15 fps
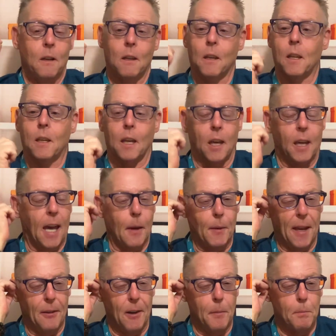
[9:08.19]
He, he kept
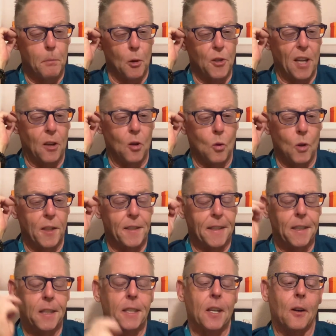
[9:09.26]
hearing buzzing
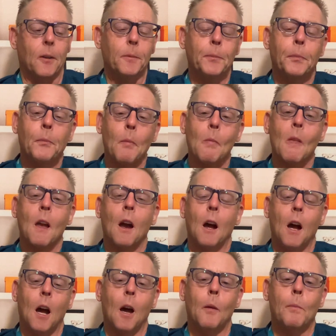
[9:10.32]
noises, so
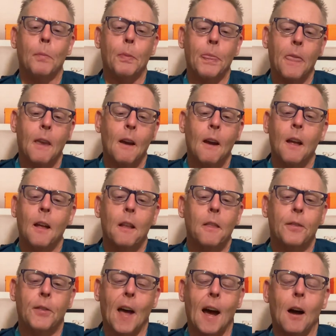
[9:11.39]
um,
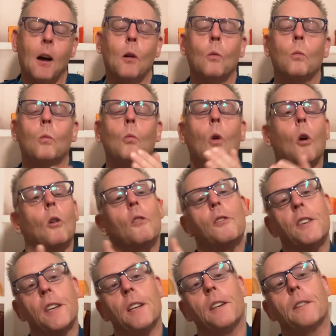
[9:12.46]
that
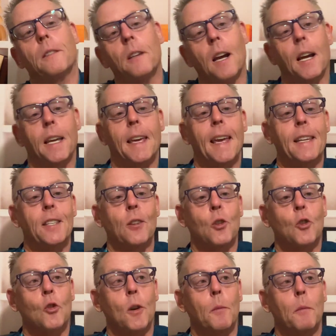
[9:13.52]
warranted, I guess, a
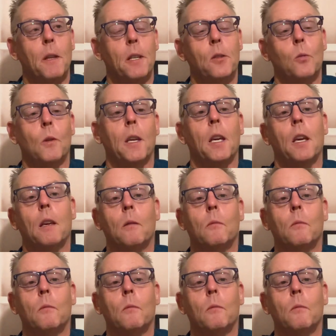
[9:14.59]
trip this week